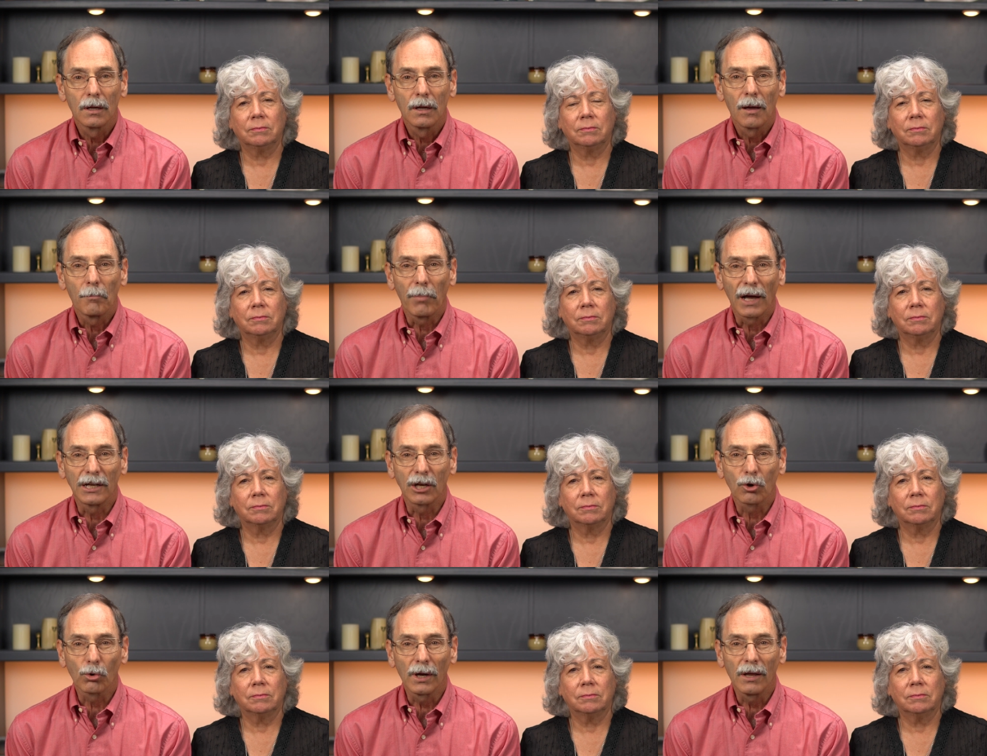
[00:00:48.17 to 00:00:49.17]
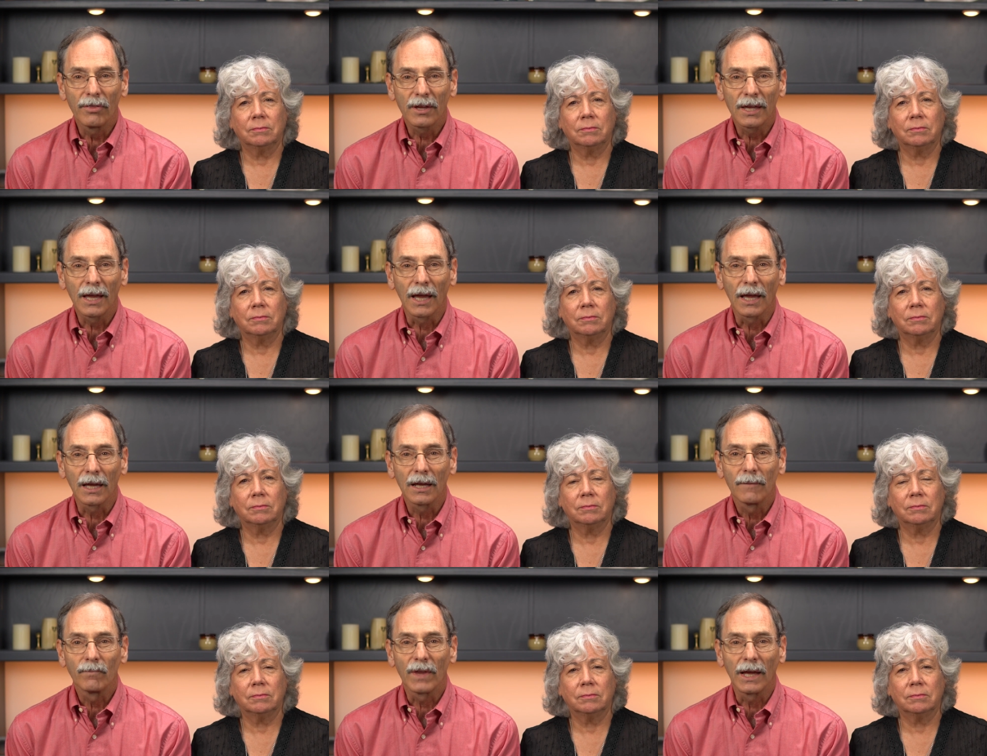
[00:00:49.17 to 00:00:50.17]
Speaker 1: By decree of the king
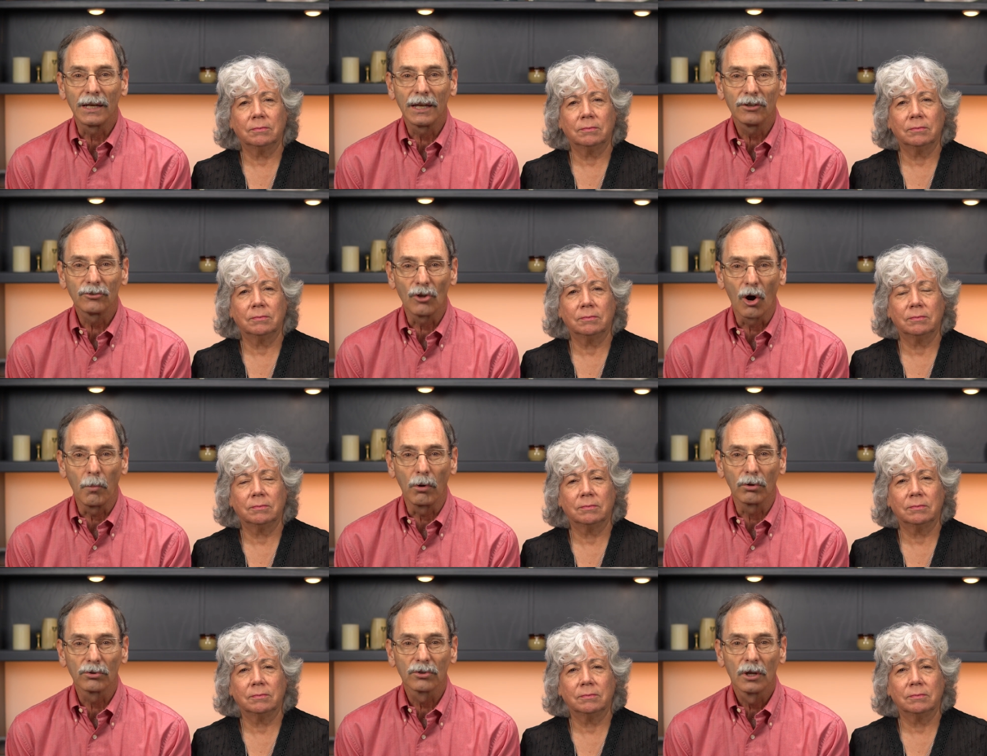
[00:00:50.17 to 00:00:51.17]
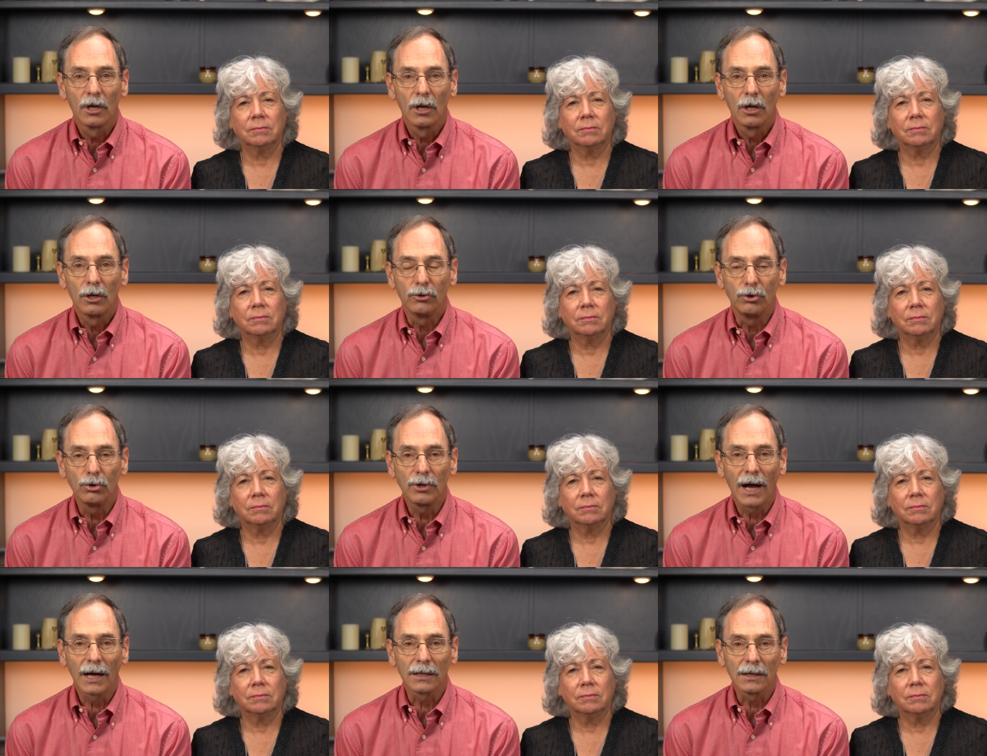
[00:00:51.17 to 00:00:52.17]
and his nobles, do
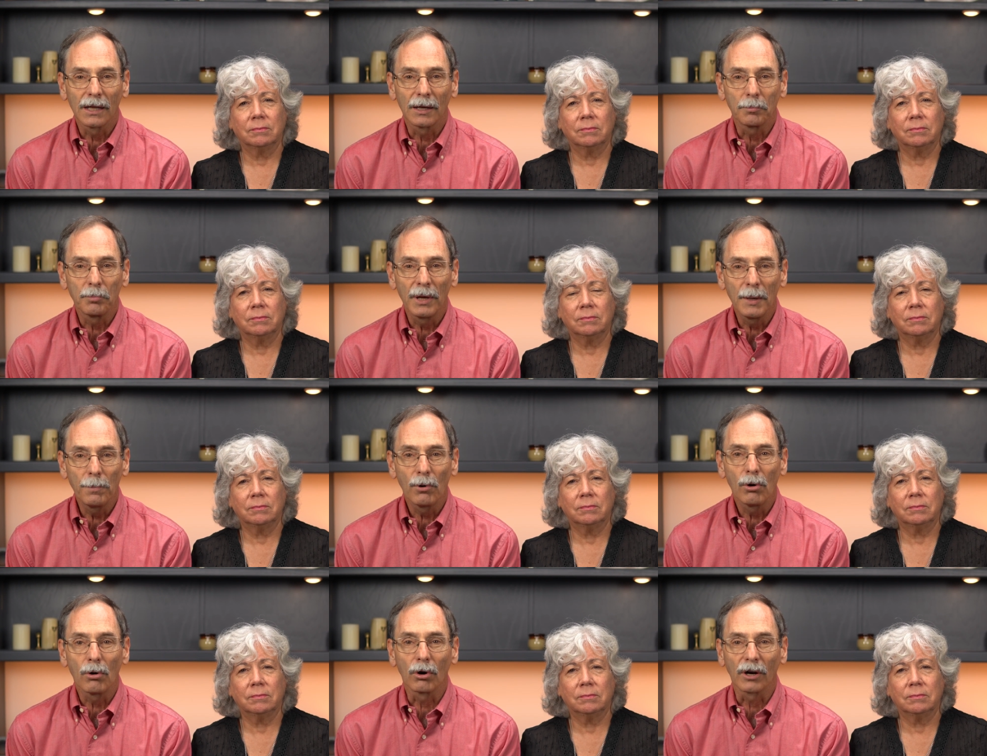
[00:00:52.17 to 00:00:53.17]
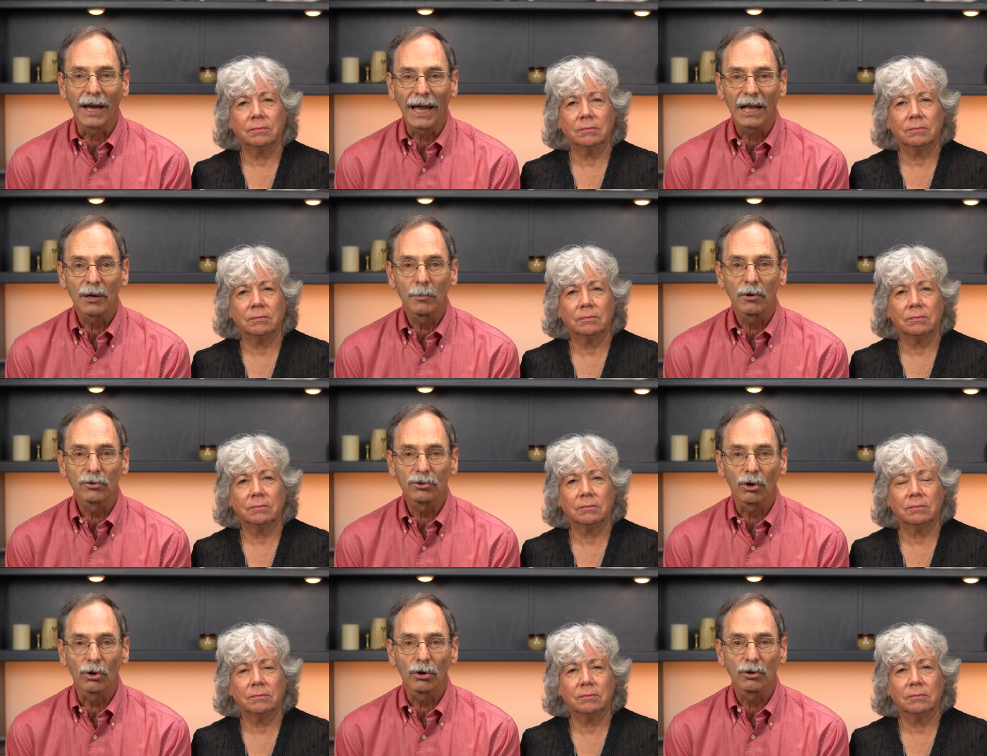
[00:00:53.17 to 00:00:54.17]
not let people or animals,
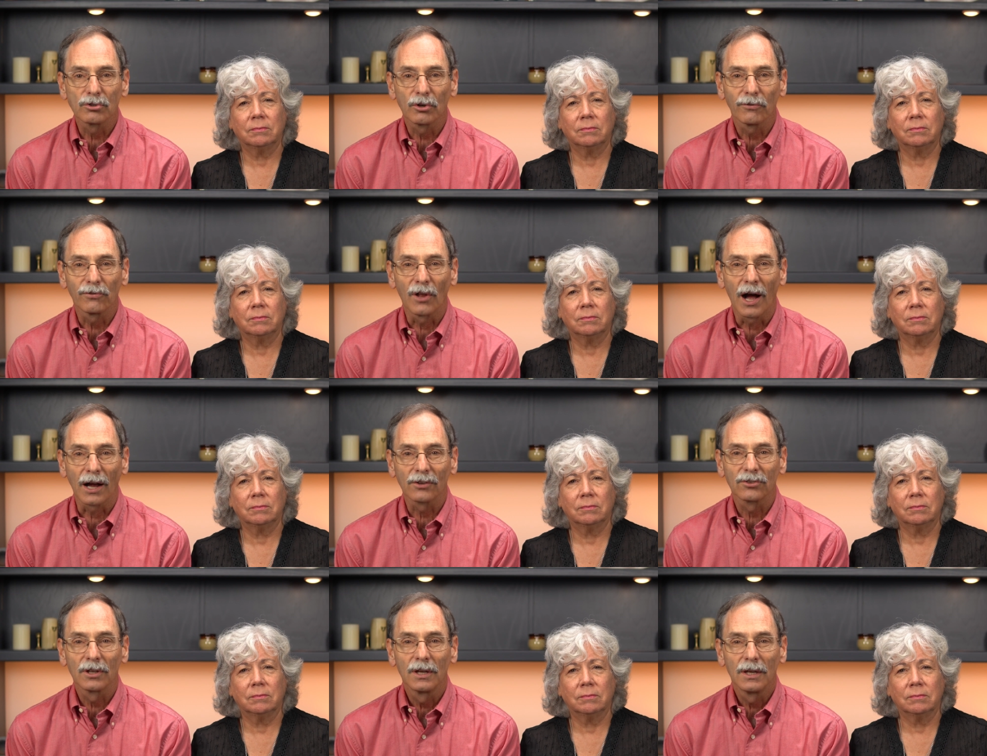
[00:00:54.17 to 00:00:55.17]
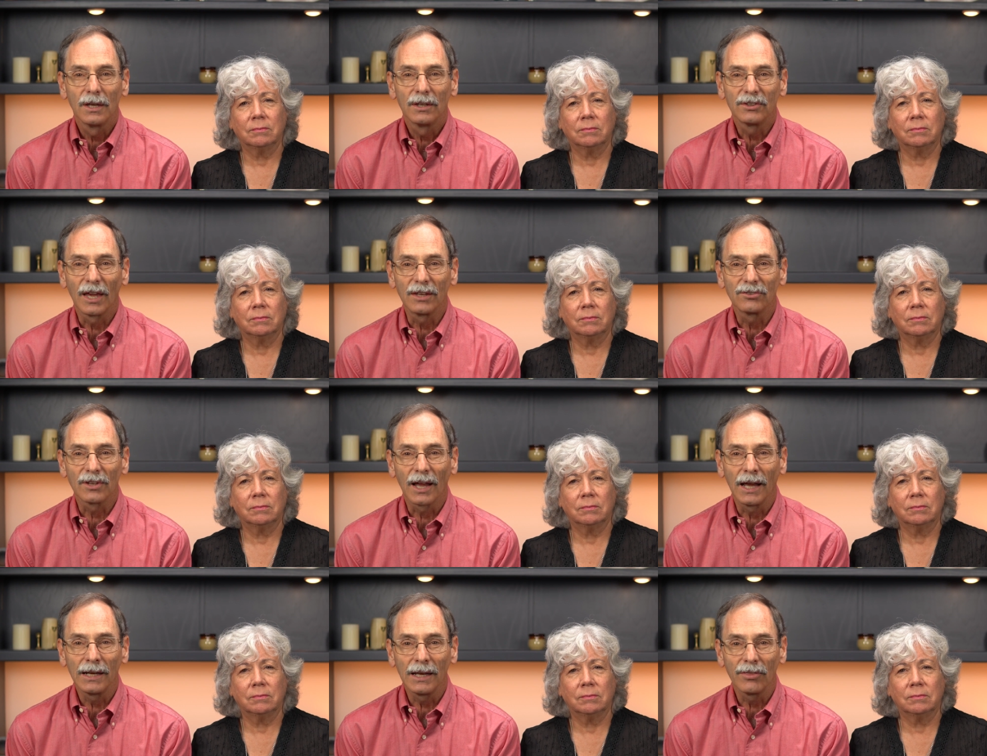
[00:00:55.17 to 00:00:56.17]
herds or flocks taste
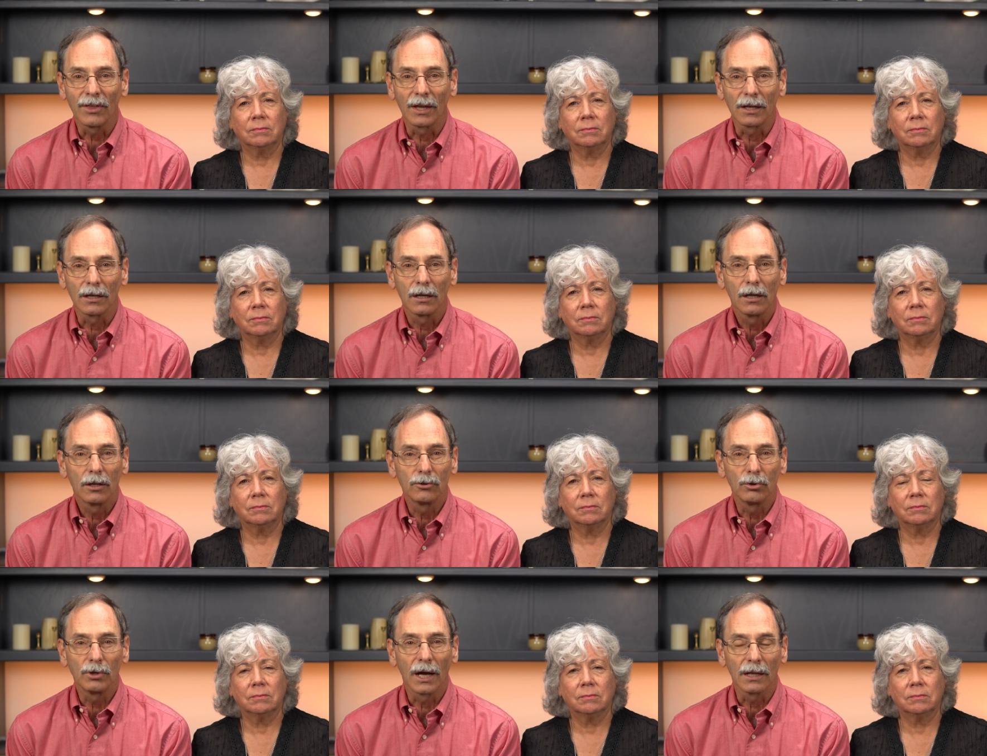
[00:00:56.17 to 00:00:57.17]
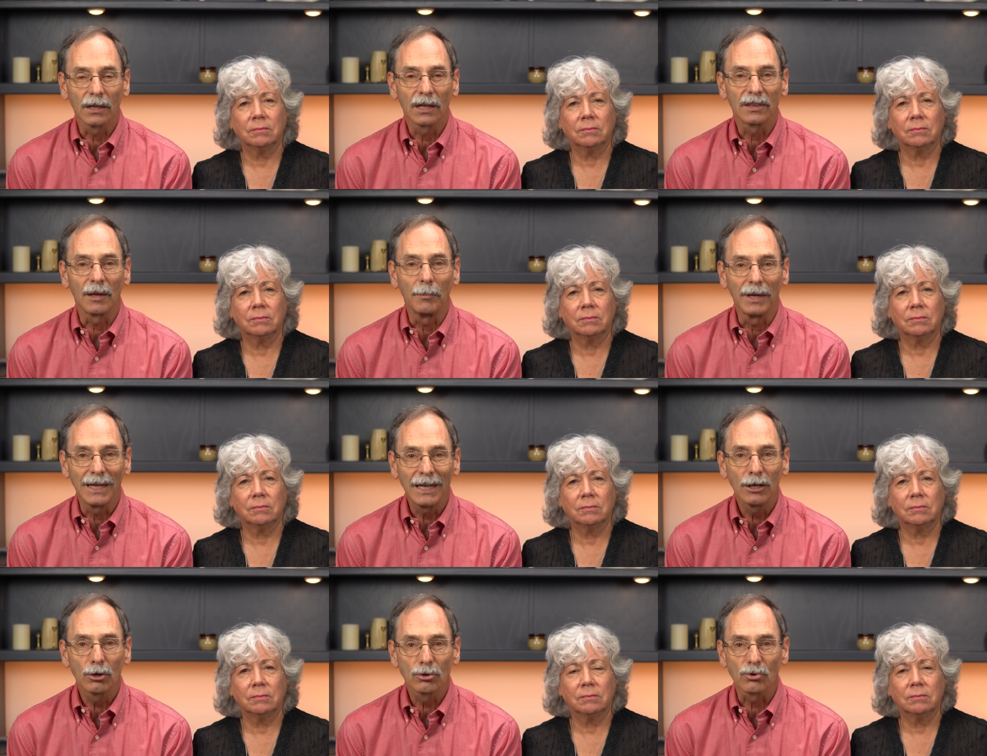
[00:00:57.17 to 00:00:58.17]
anything. Do not let them eat
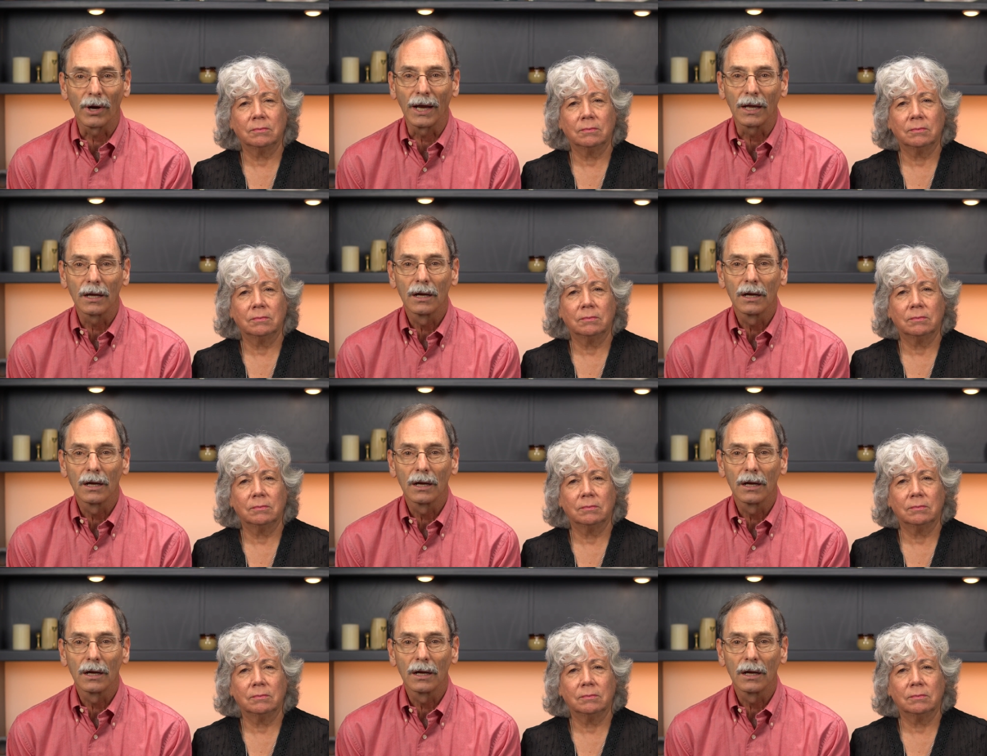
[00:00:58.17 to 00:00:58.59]
or drink.